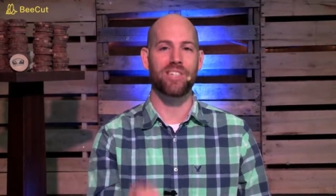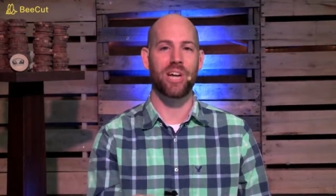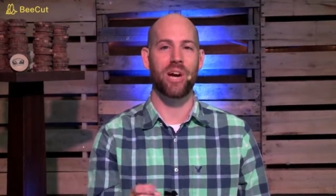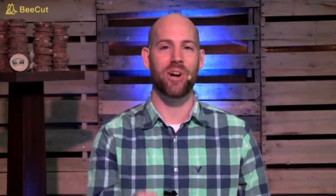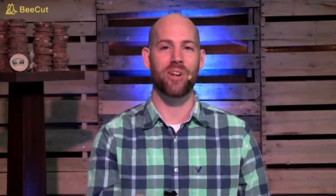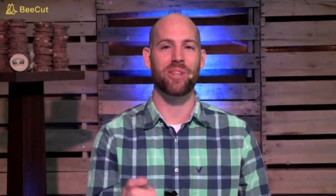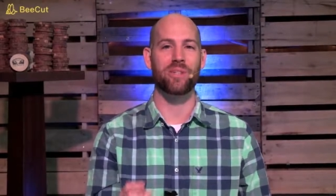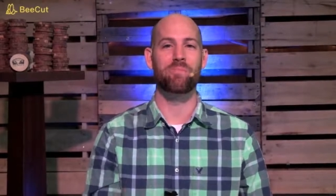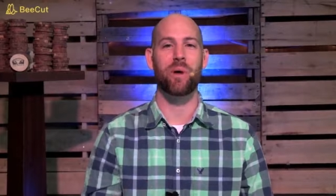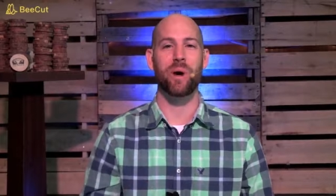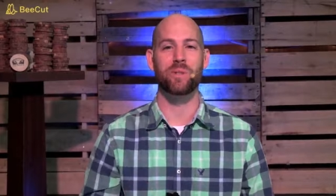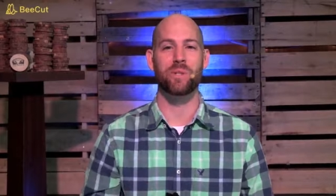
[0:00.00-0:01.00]
shared this
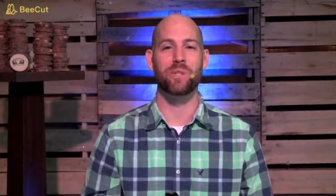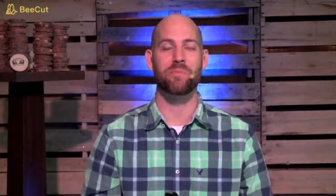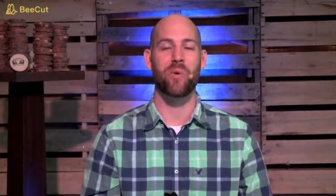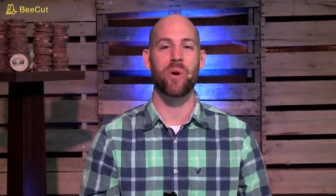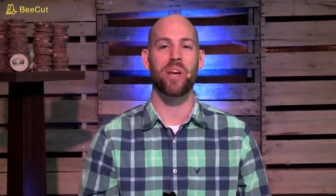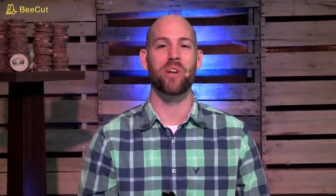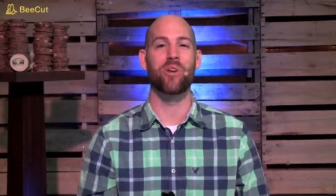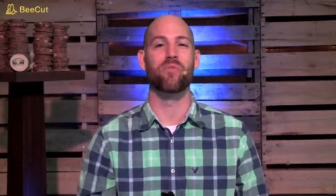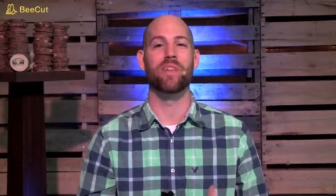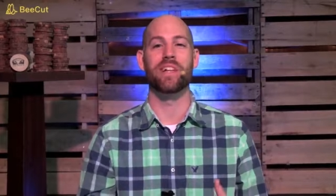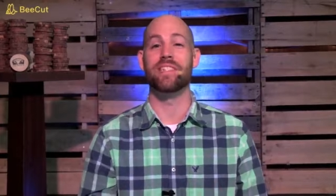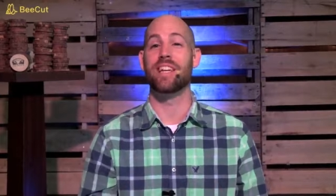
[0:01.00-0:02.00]
post this morning and you've
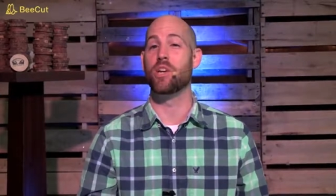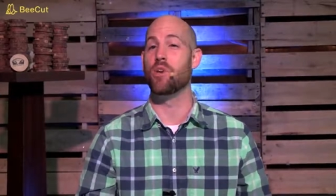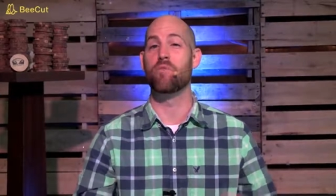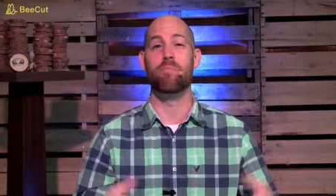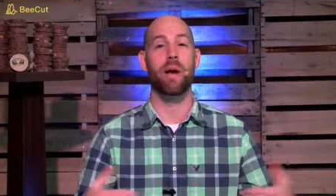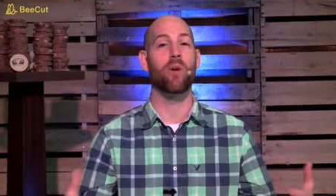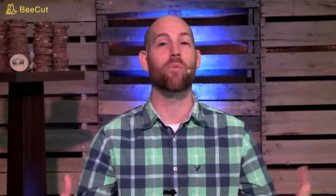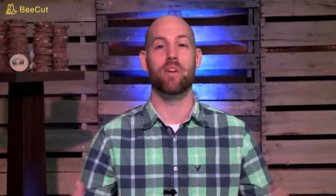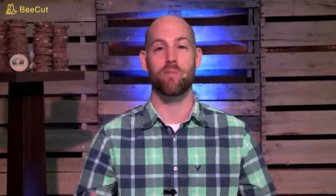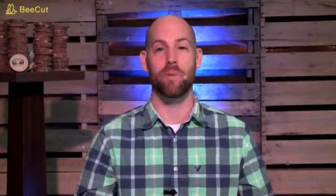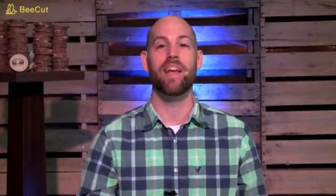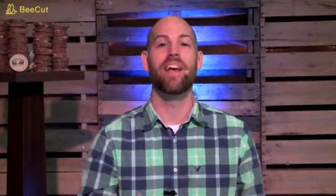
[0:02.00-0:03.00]
listened and you've bared
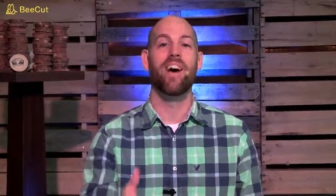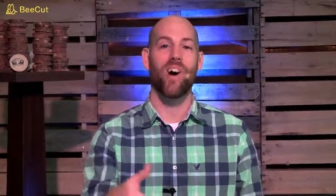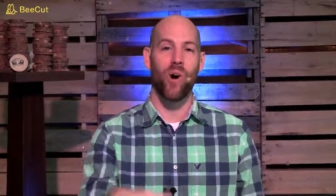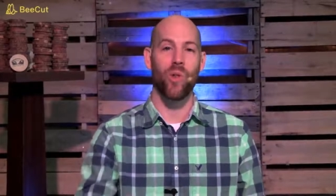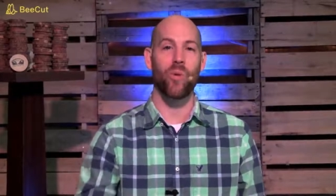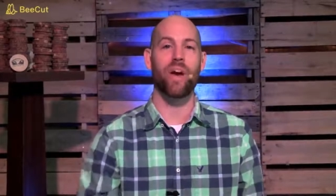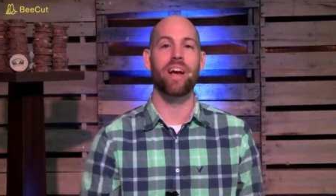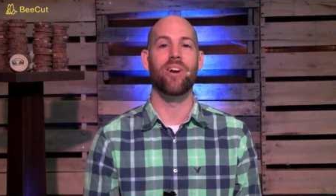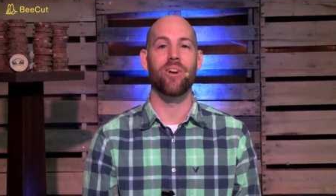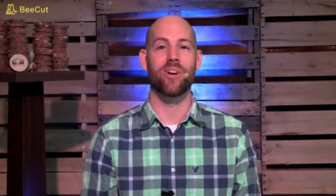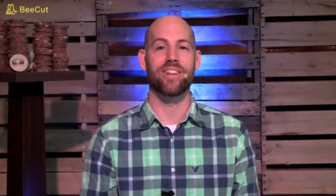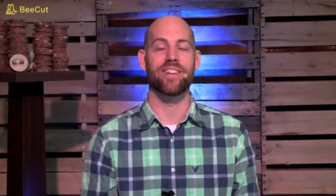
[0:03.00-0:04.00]
with me all the way here to,